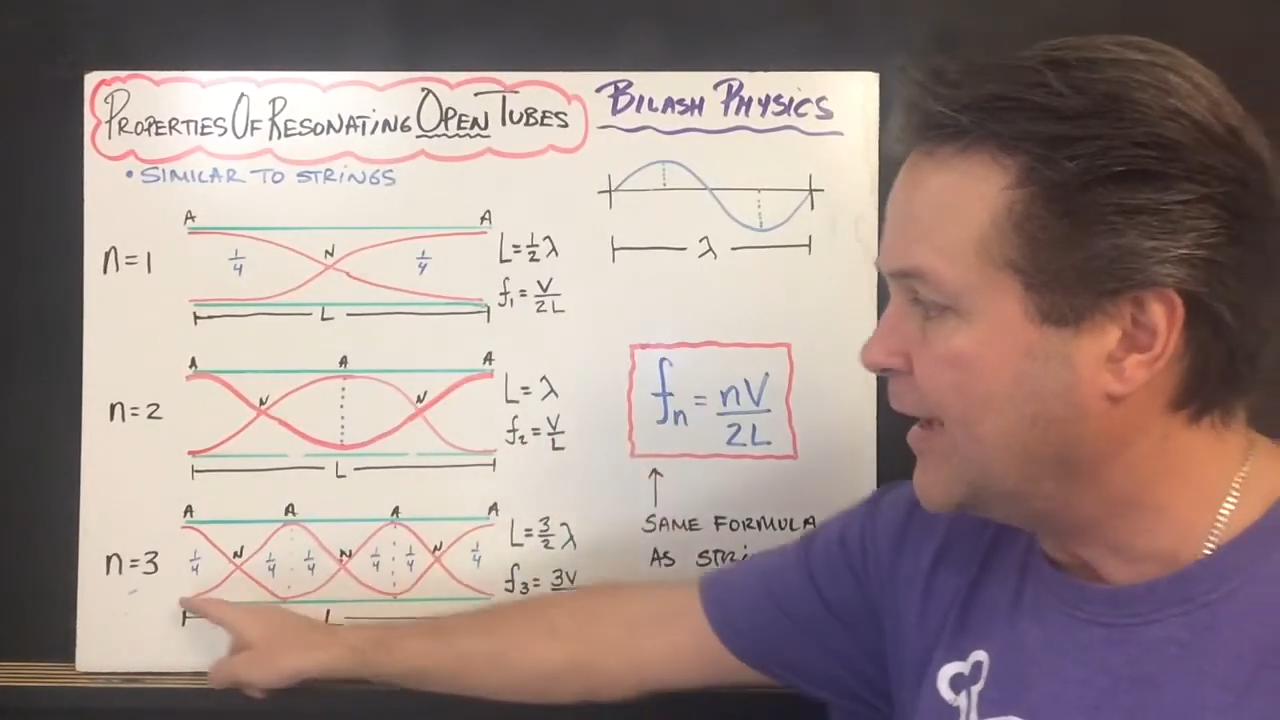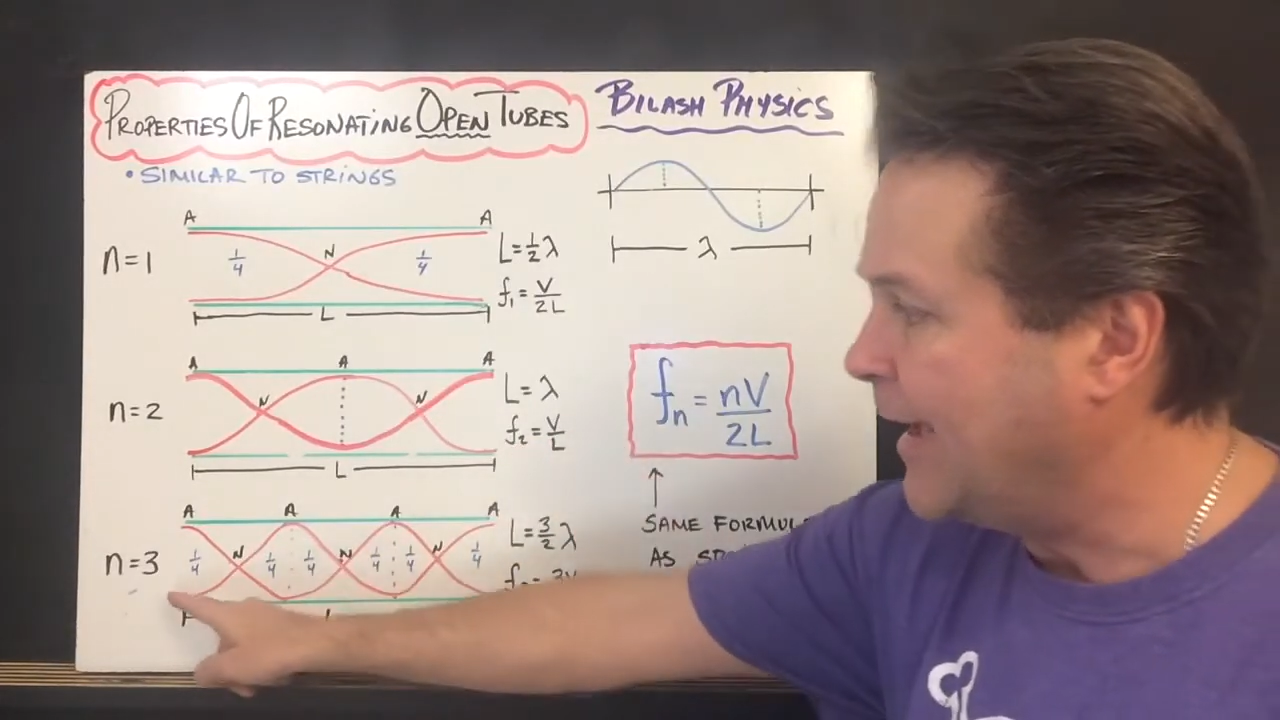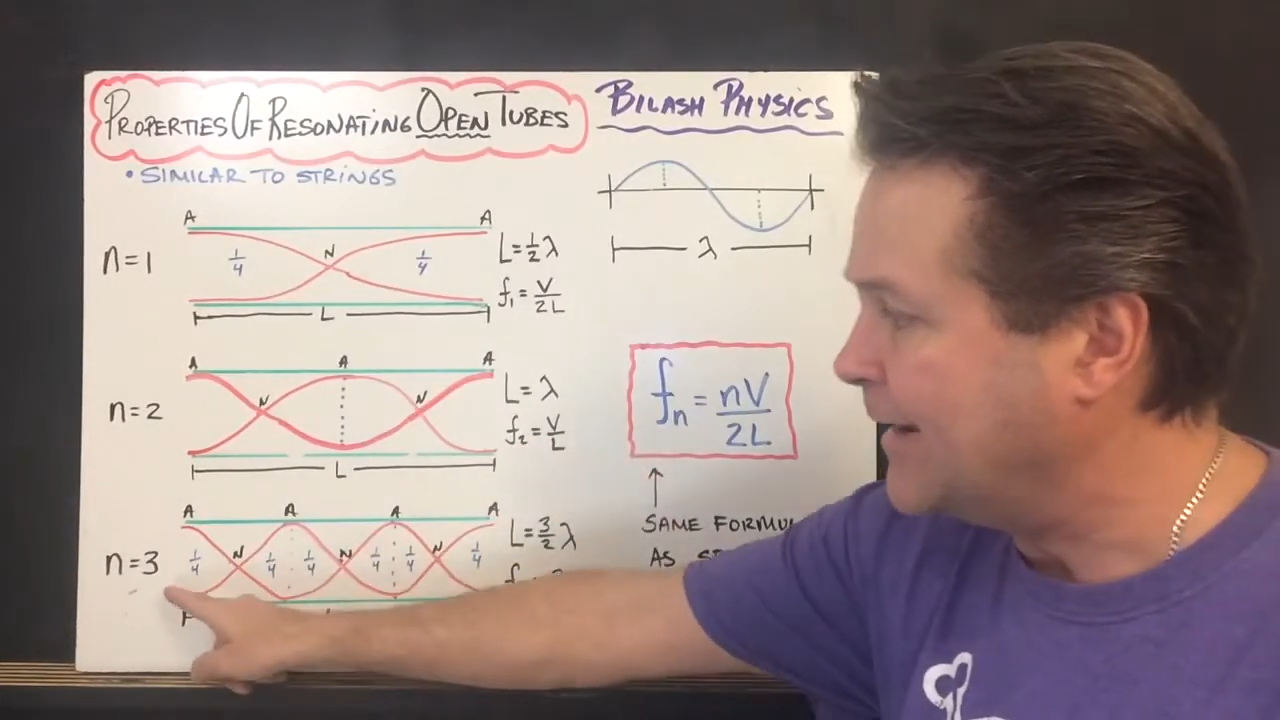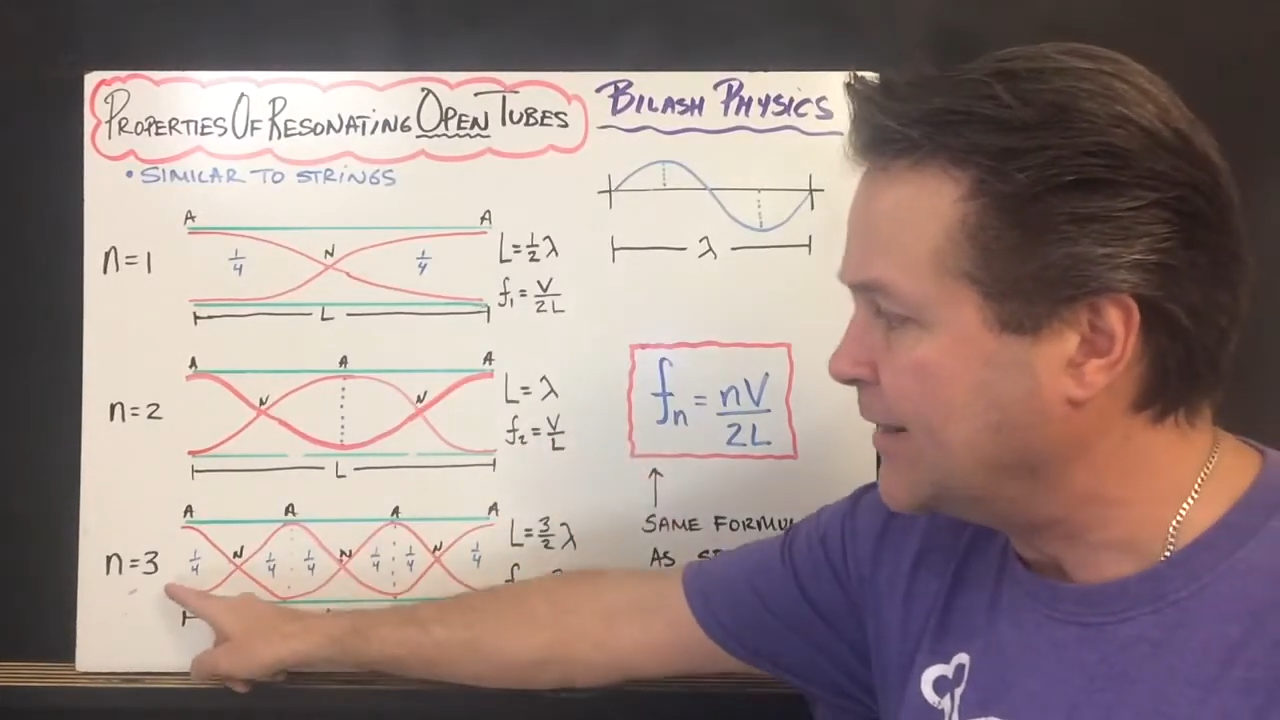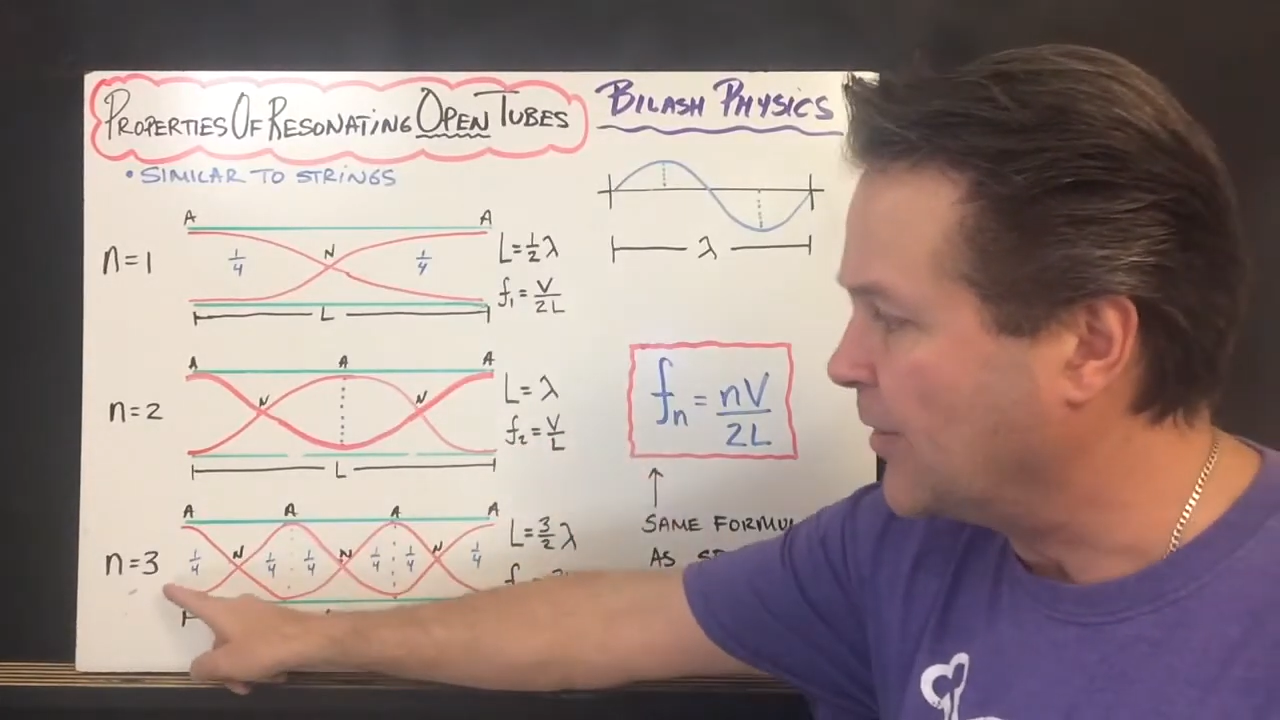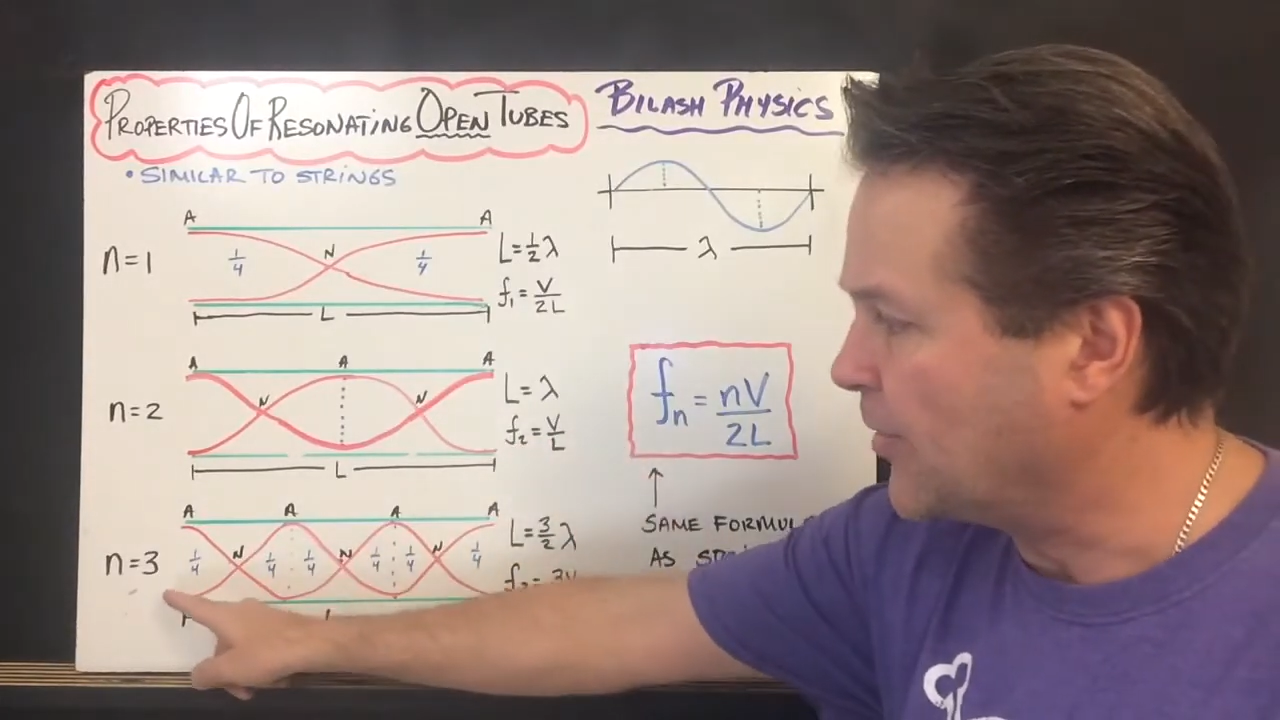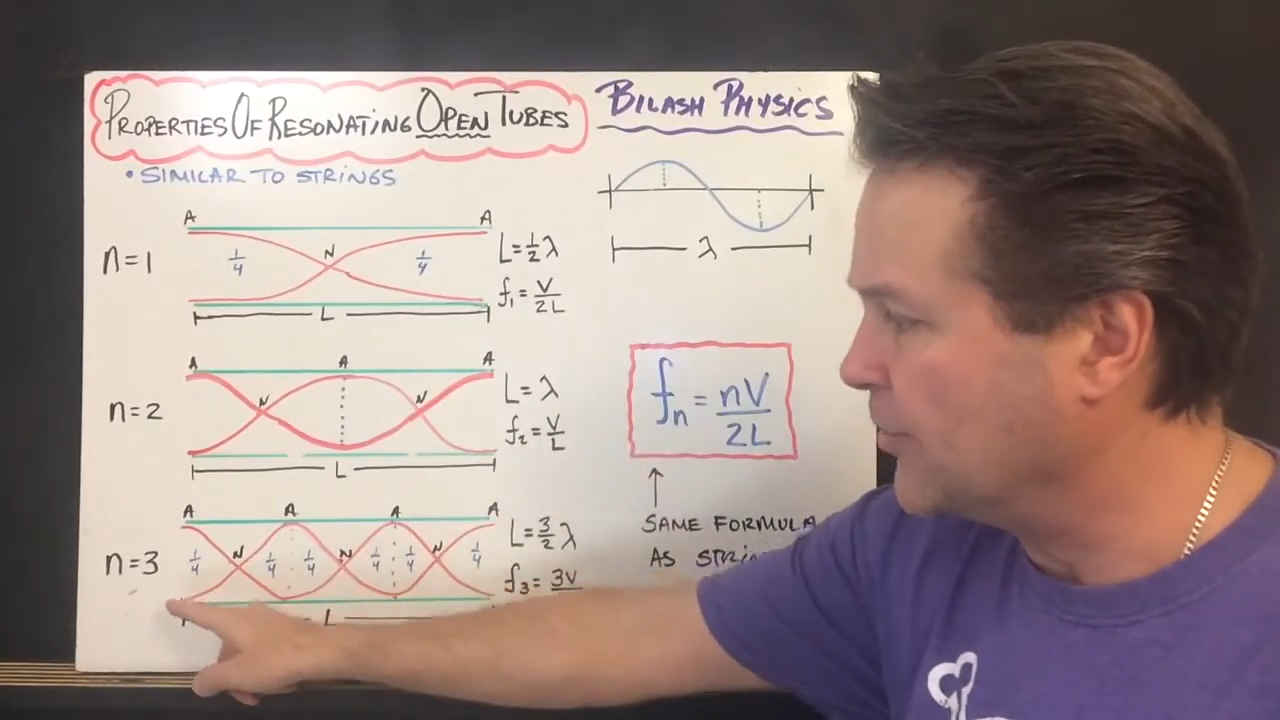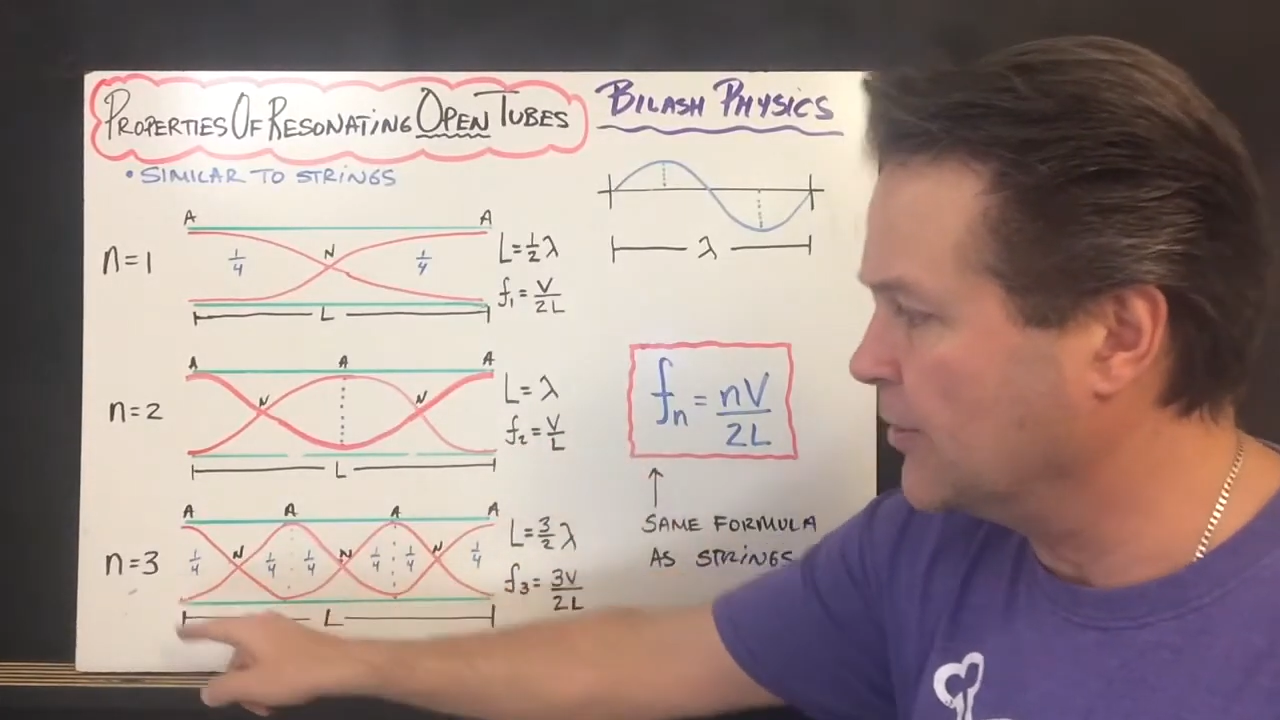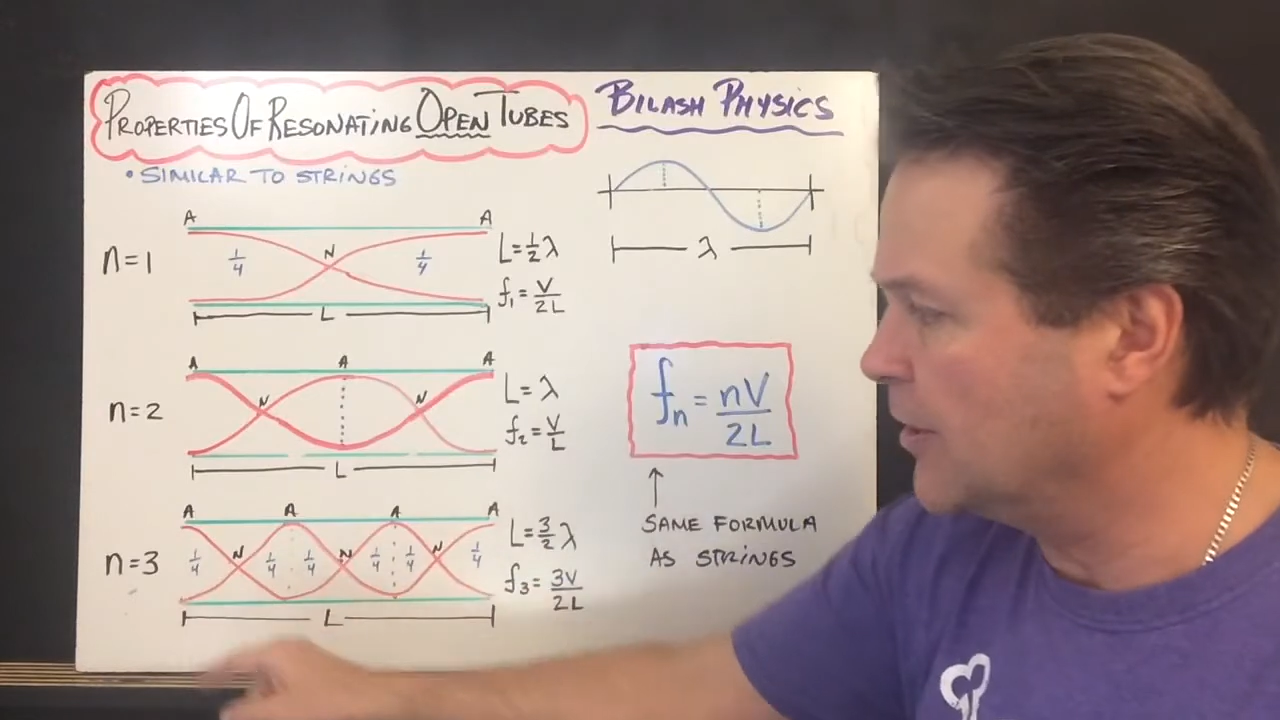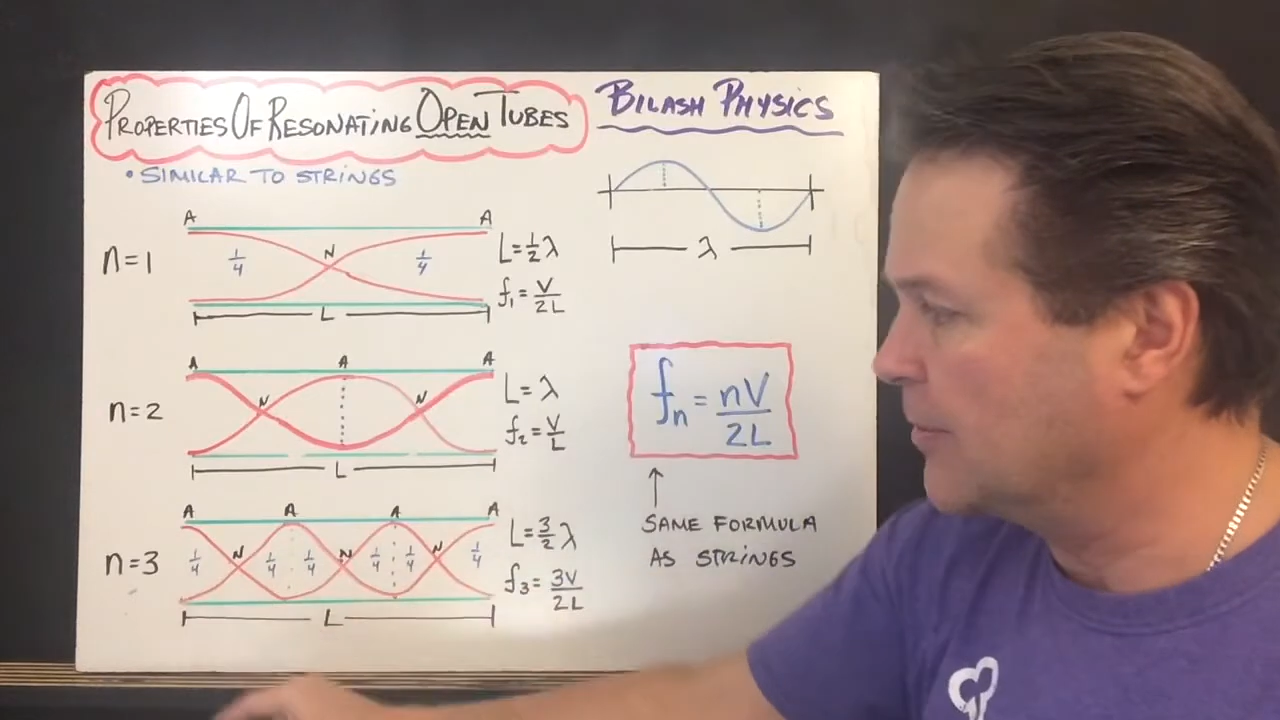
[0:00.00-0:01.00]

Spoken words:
And in the third